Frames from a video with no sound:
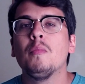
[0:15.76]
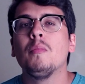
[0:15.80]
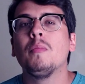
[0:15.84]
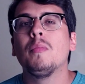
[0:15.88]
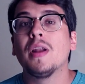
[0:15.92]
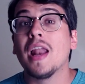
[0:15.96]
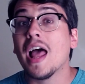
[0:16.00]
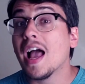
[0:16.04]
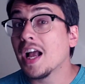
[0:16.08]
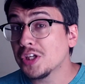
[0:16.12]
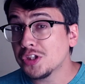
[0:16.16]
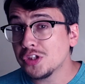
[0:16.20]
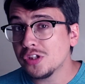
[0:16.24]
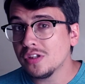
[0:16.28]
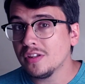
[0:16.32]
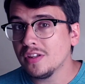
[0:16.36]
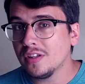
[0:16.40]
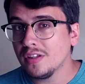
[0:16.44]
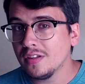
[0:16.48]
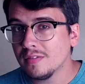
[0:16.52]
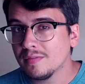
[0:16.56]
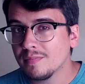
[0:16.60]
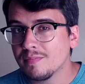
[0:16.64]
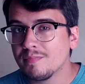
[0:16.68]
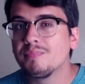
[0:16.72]
But actually,
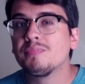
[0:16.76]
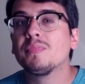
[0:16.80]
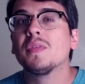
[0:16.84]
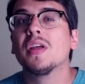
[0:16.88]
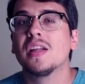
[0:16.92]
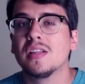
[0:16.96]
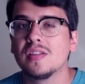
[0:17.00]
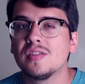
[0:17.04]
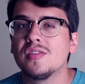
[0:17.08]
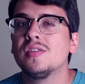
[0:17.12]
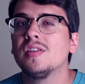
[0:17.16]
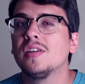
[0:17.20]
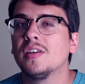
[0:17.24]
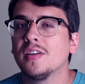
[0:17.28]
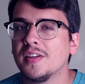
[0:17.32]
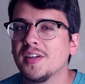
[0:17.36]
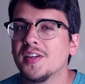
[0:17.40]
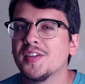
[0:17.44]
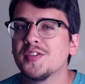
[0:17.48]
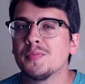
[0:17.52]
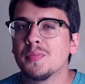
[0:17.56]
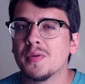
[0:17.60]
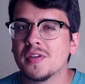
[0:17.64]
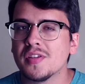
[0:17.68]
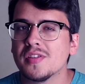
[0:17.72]
it's
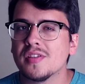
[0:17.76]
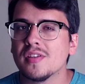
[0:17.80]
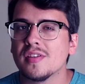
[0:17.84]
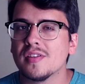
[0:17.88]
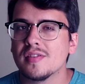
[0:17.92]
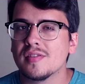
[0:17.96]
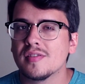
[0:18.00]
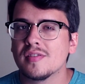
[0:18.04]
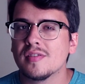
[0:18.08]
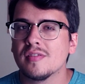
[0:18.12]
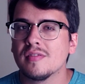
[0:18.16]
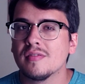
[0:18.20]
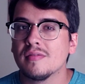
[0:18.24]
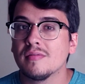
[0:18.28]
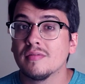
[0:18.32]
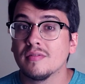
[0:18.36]
serious business.